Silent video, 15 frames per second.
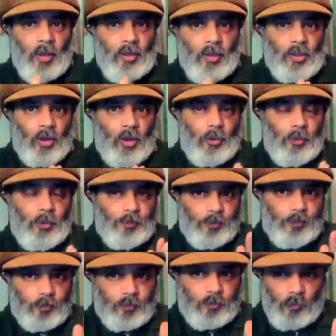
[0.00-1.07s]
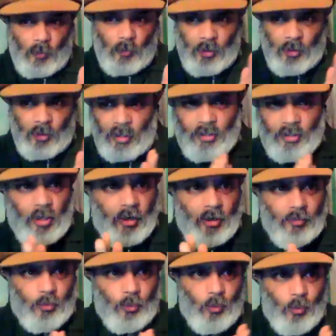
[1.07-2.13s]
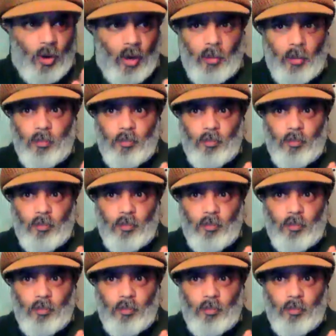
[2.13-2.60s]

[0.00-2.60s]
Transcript: So that's kind of what I,